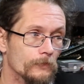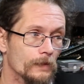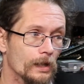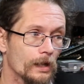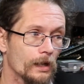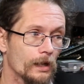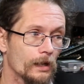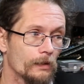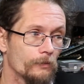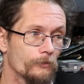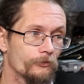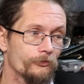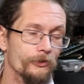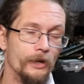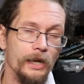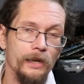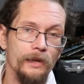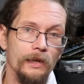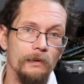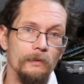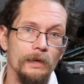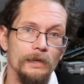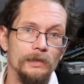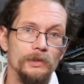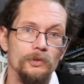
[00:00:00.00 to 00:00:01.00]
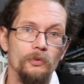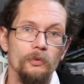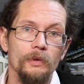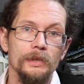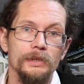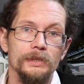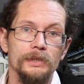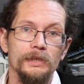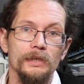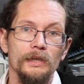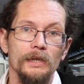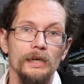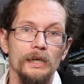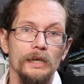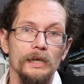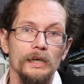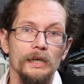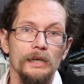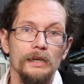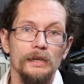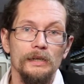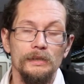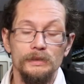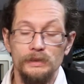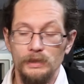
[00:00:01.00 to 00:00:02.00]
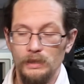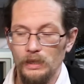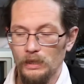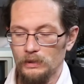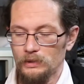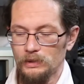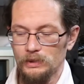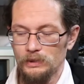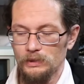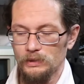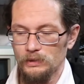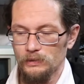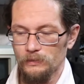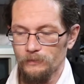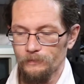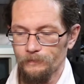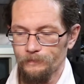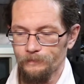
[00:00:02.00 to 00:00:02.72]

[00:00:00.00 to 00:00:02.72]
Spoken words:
Funny thing about Twitch is,